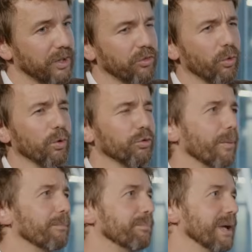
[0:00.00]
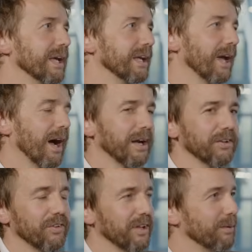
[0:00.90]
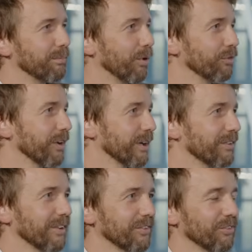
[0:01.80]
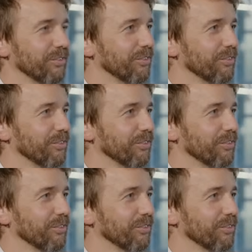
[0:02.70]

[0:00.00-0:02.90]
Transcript: It's also a big IT project that